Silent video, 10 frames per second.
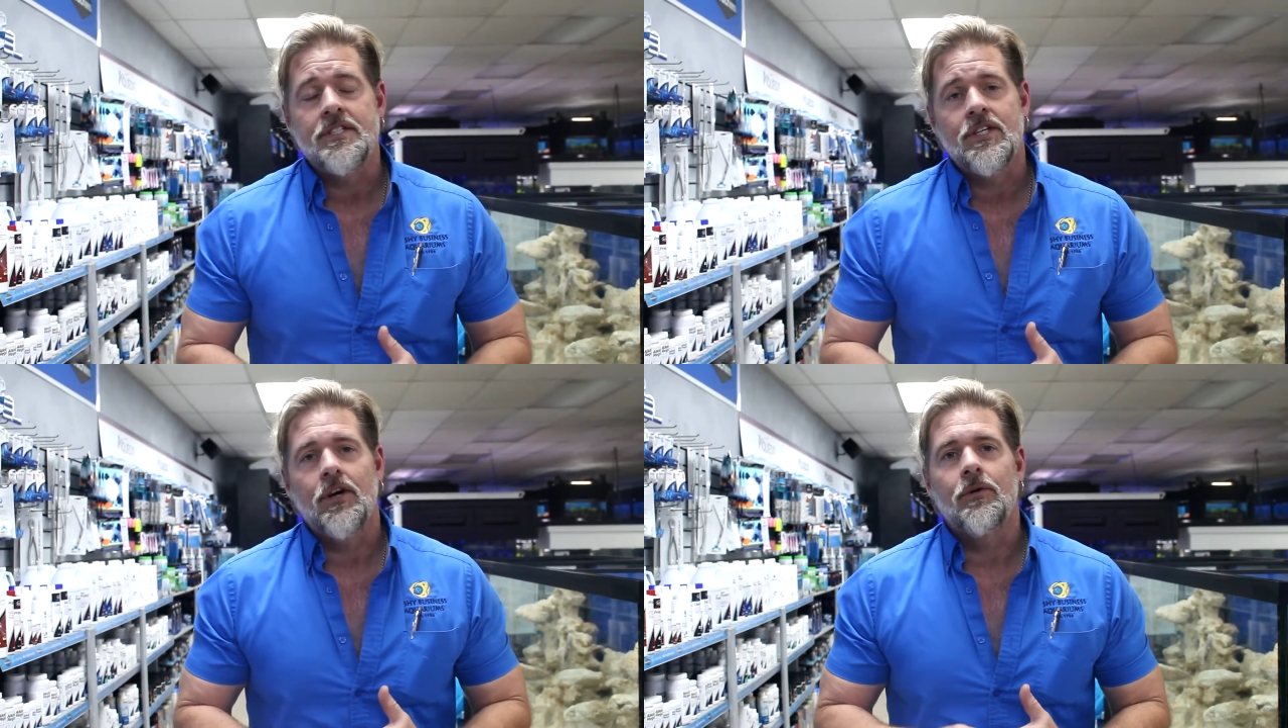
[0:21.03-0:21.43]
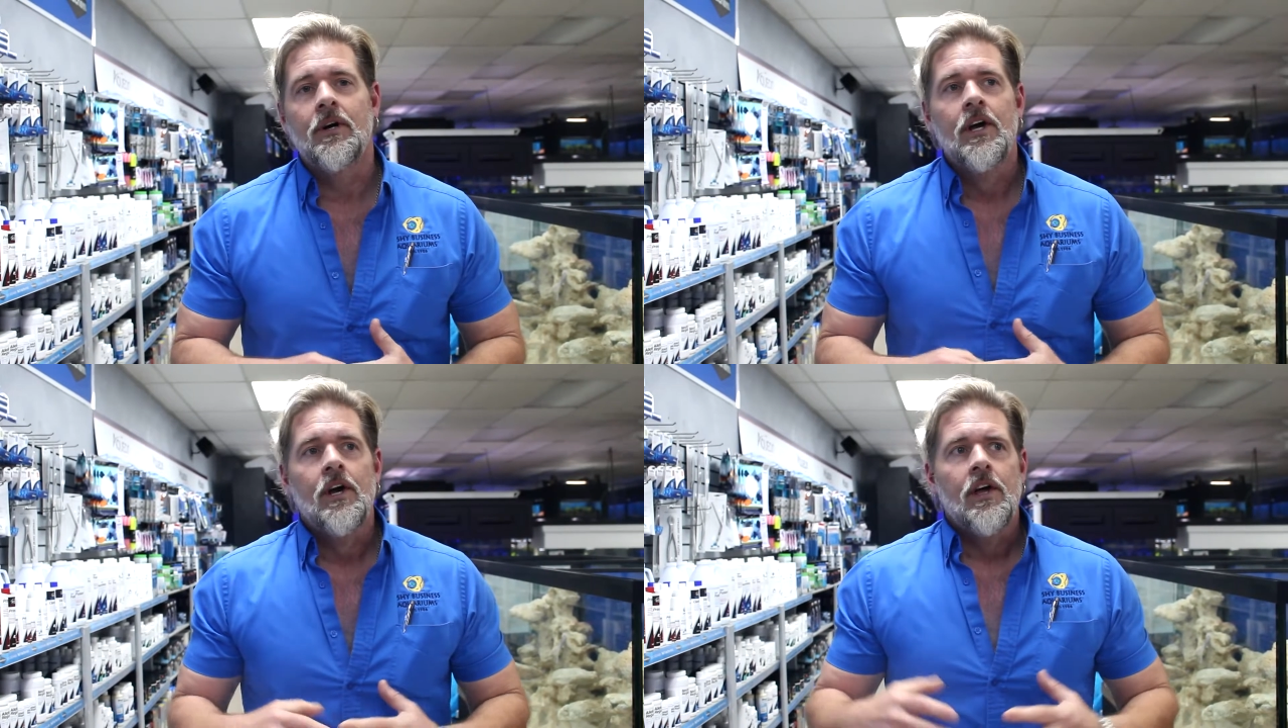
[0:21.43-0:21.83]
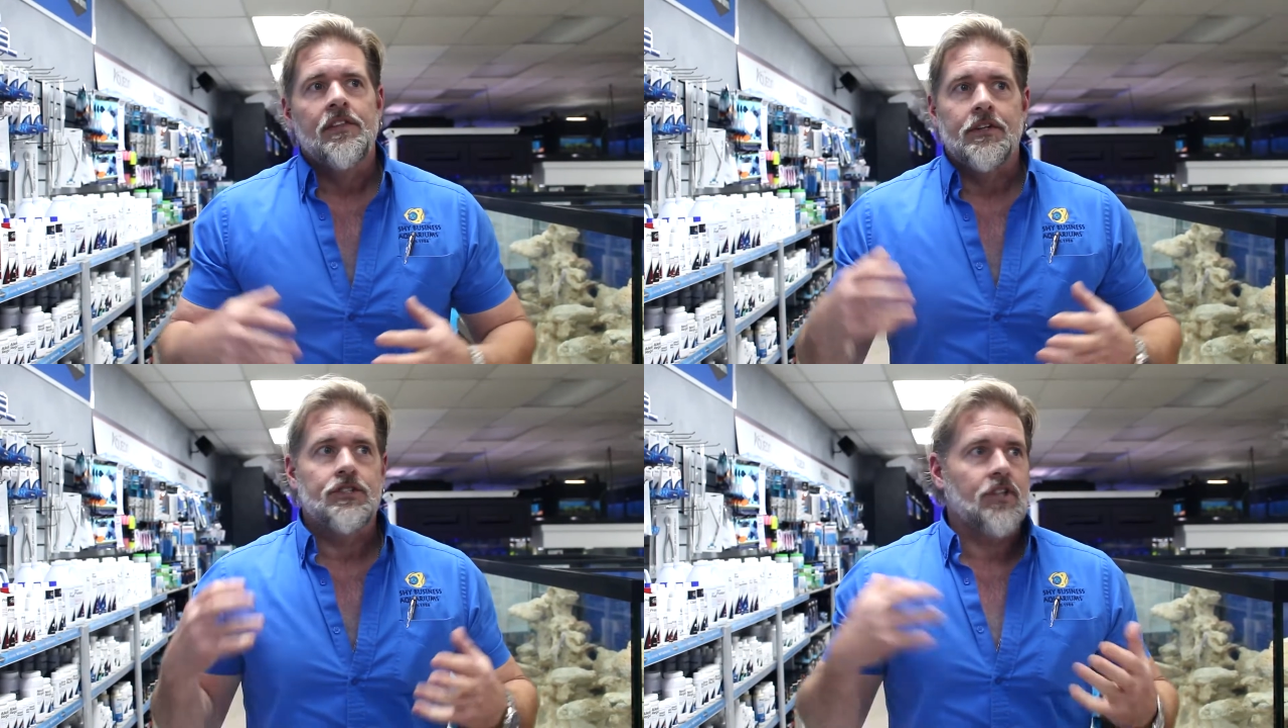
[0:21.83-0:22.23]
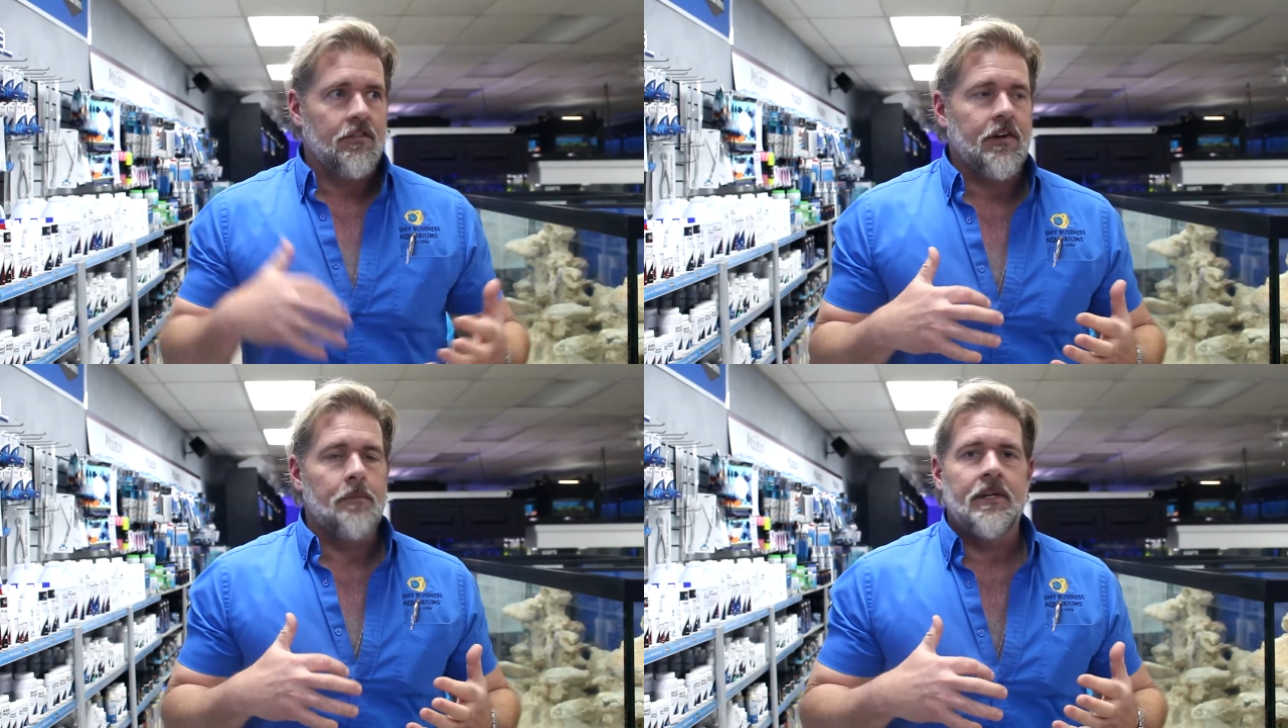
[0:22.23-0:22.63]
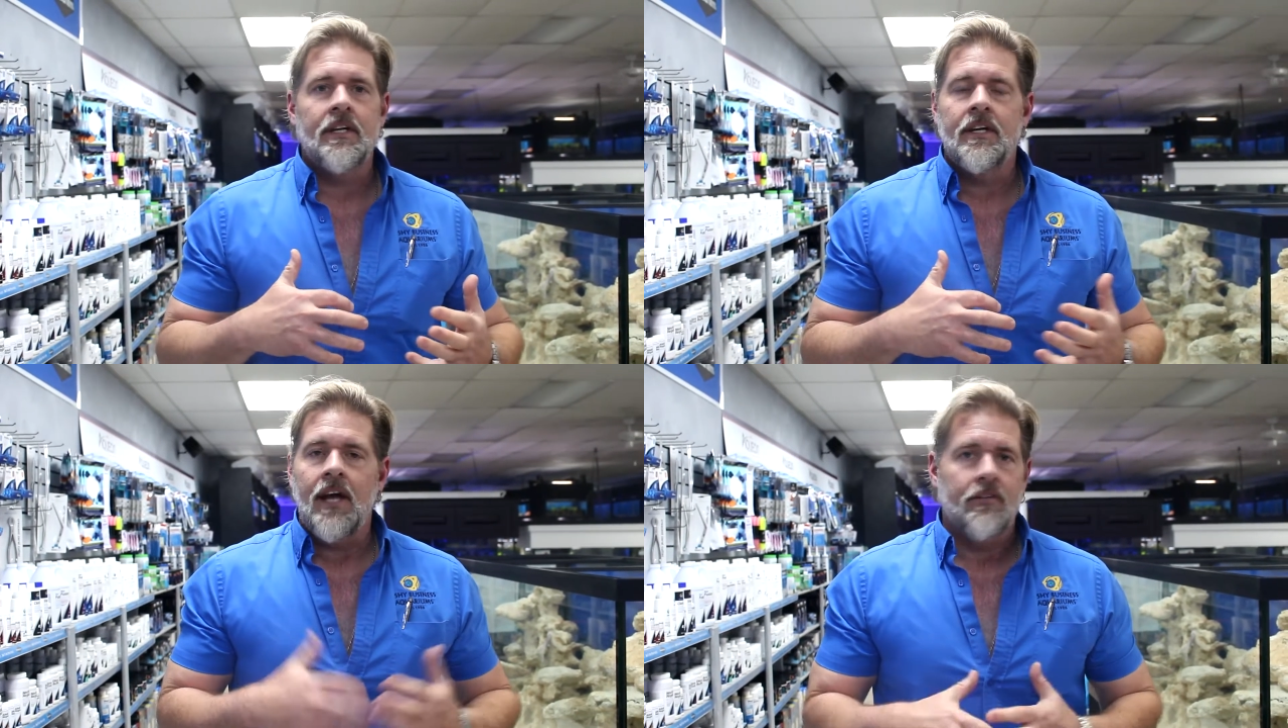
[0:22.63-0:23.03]
So there's stuff coming
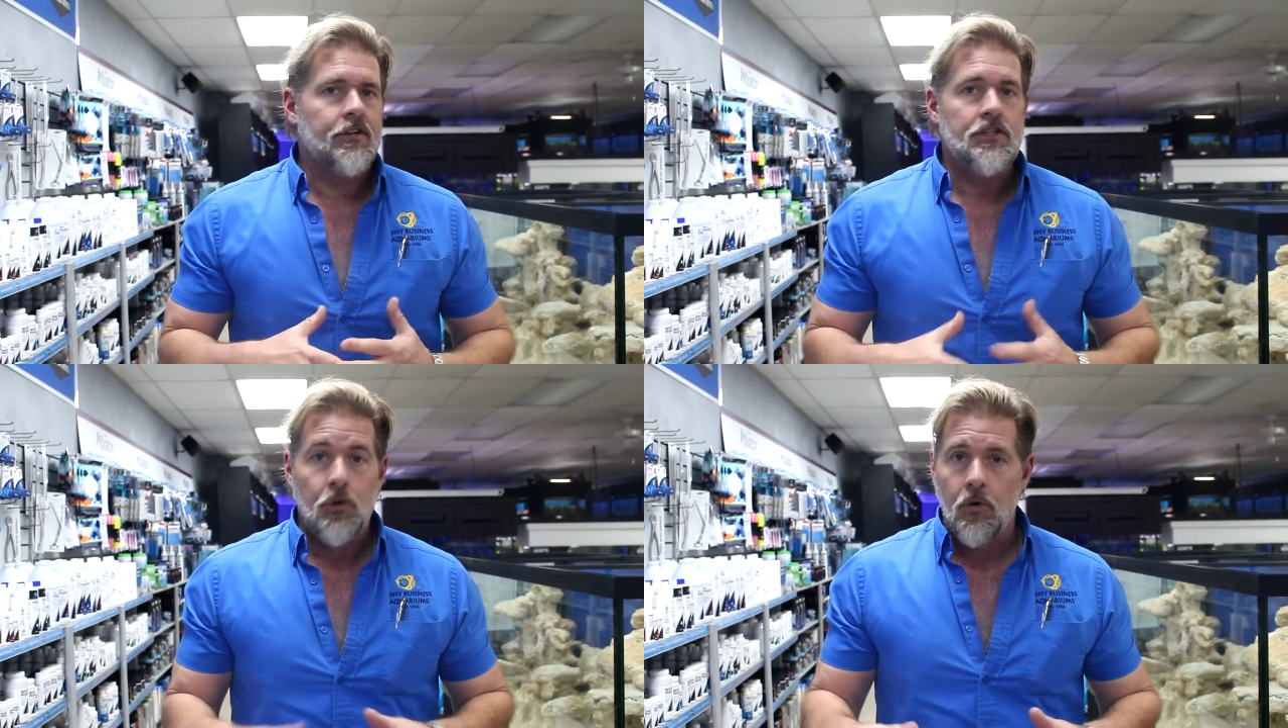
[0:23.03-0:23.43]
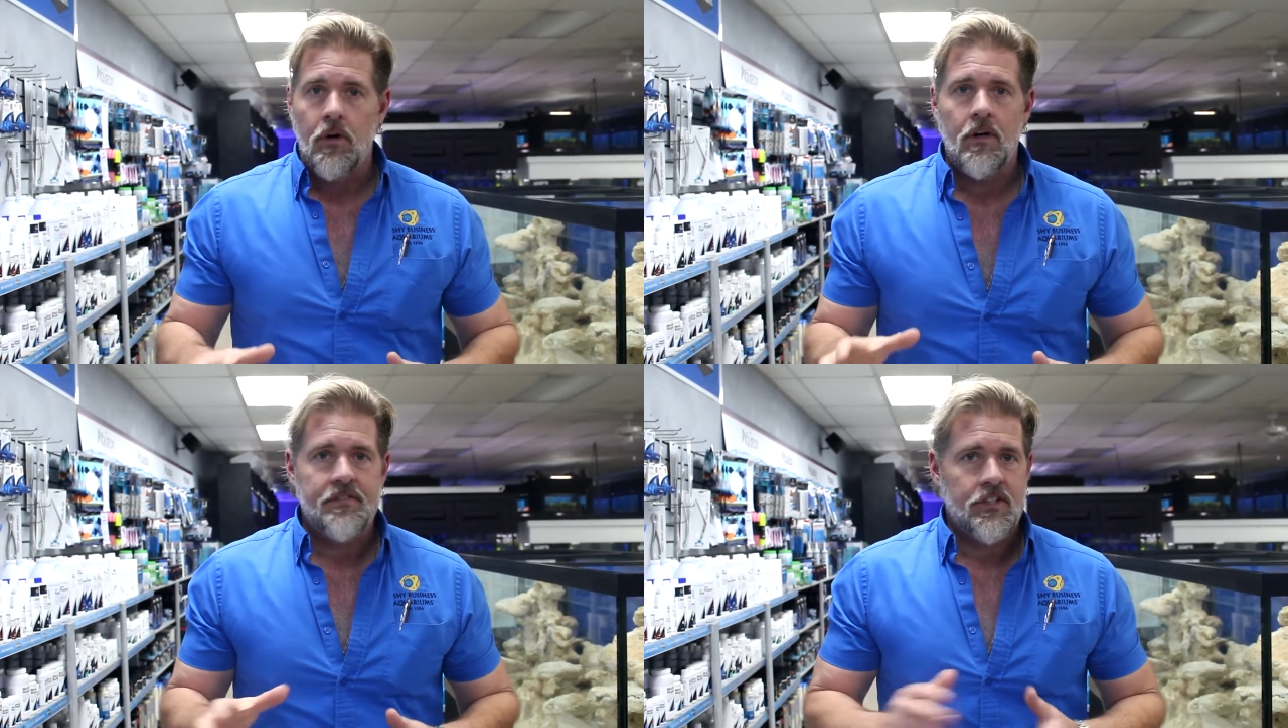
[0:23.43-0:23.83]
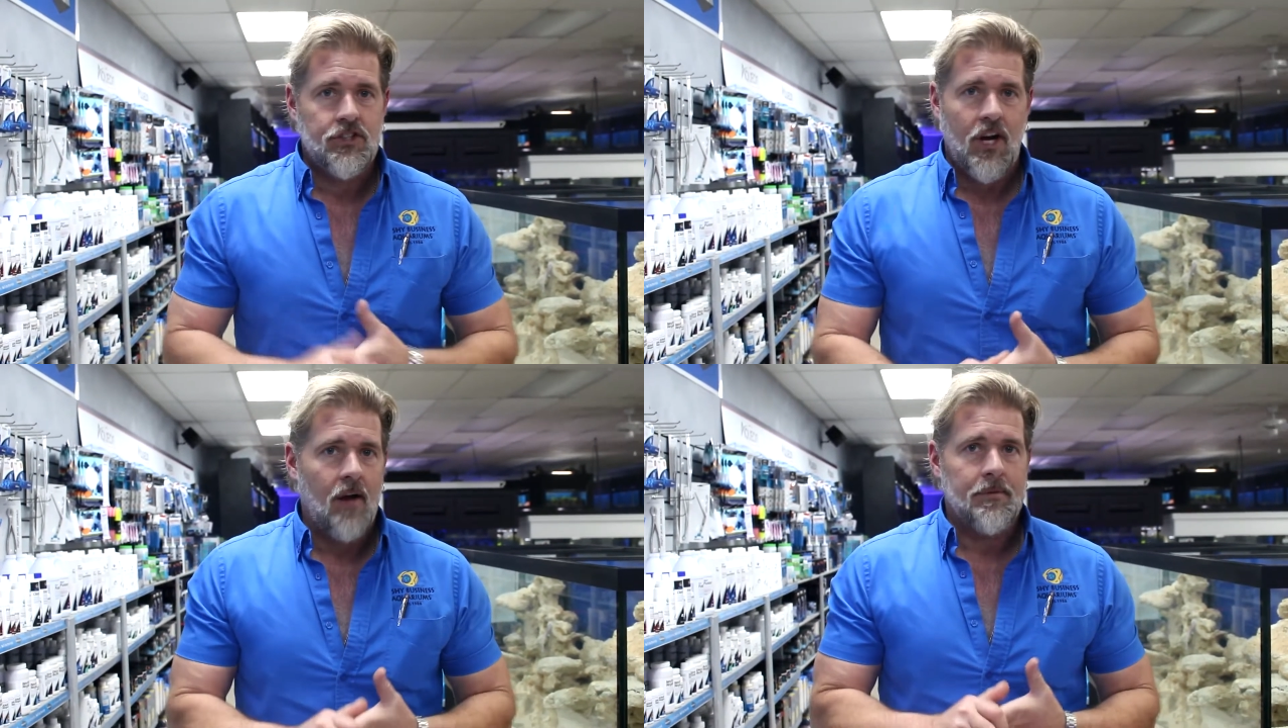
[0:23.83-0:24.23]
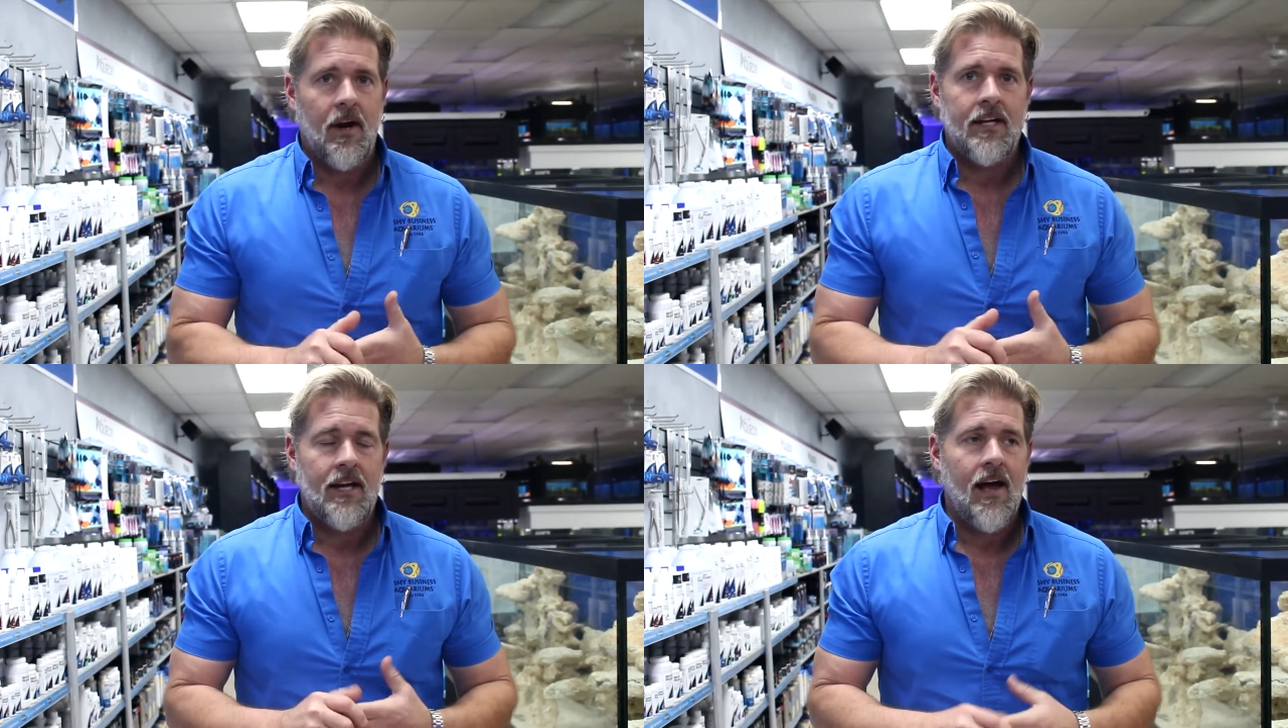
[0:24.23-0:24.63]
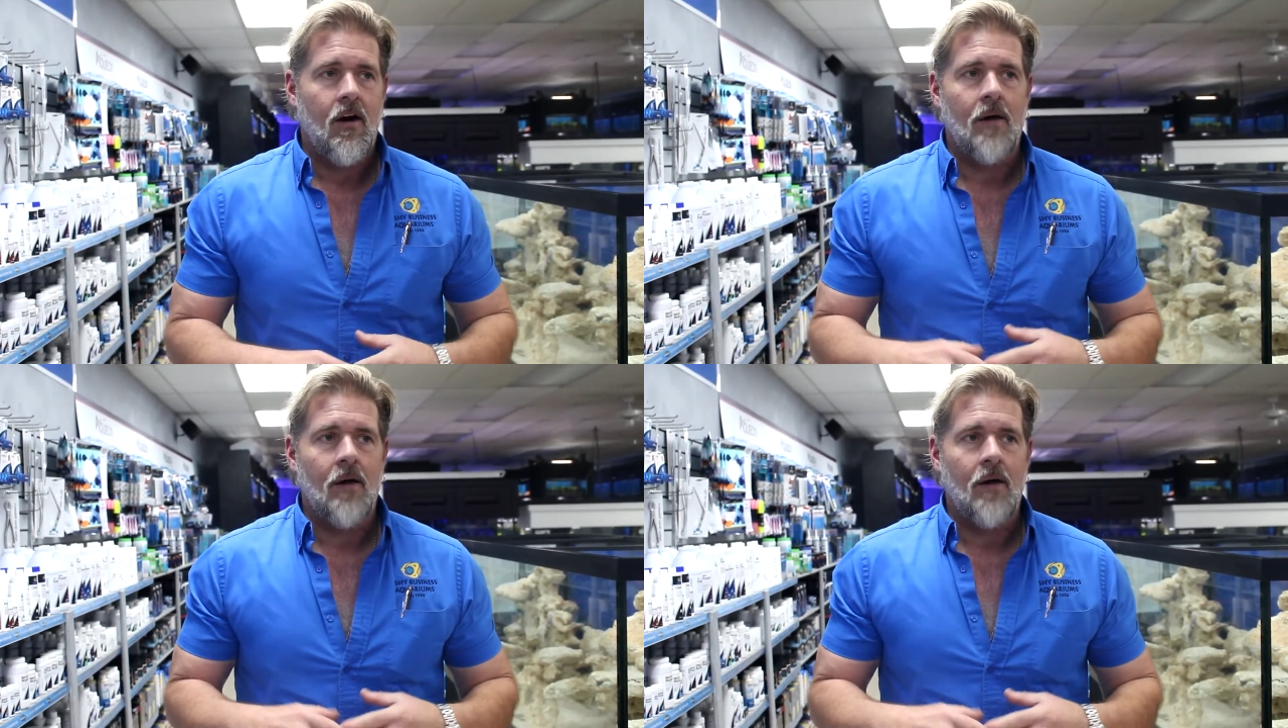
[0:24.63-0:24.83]
in every door of this shop right now.